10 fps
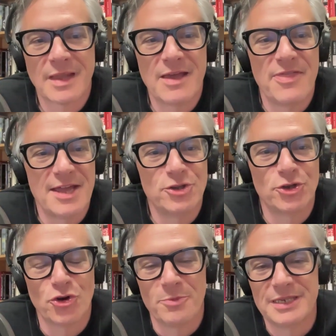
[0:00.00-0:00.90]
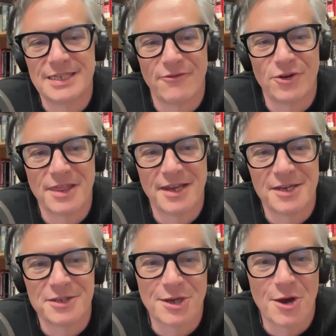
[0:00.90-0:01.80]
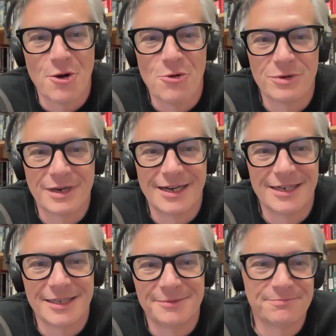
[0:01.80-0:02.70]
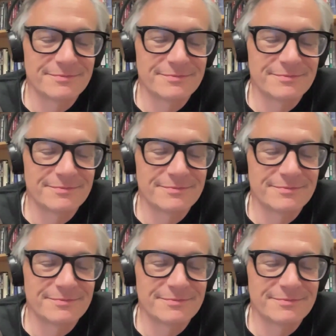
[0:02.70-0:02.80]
that determines everything. So, I